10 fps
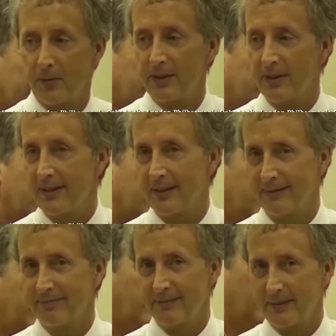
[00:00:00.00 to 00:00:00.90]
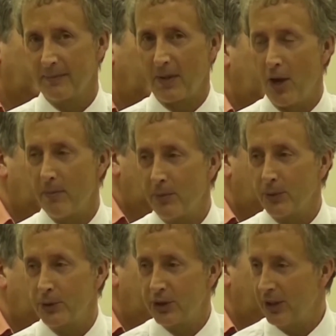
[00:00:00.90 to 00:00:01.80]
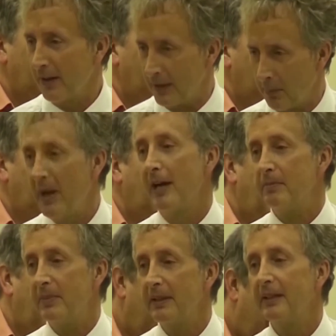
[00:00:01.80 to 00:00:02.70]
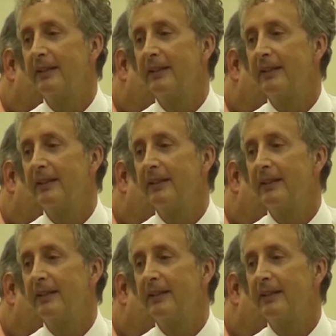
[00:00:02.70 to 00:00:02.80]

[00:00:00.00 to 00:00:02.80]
I was just a humble shepherd of Hull.